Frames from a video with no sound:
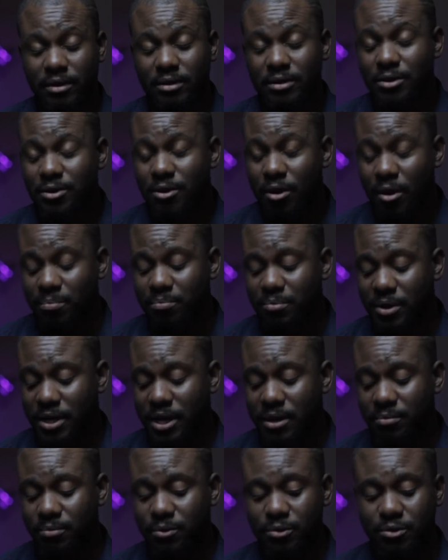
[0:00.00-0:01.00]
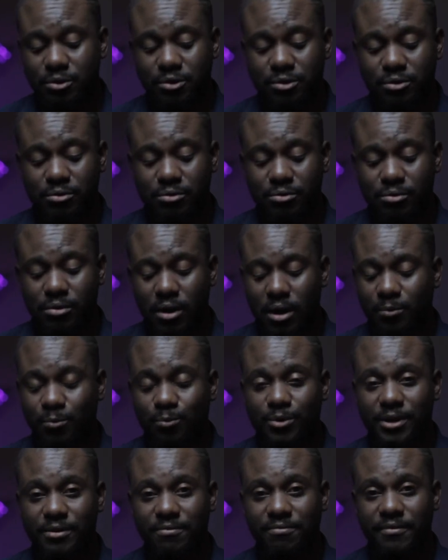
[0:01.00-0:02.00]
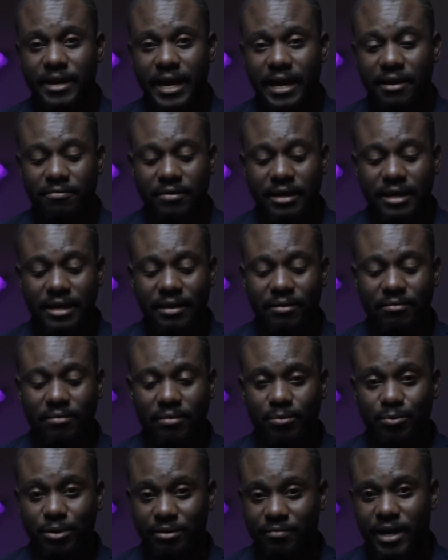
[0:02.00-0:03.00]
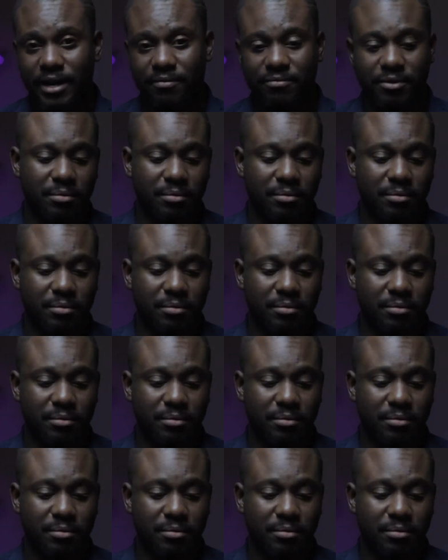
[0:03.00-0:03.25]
not been able to revive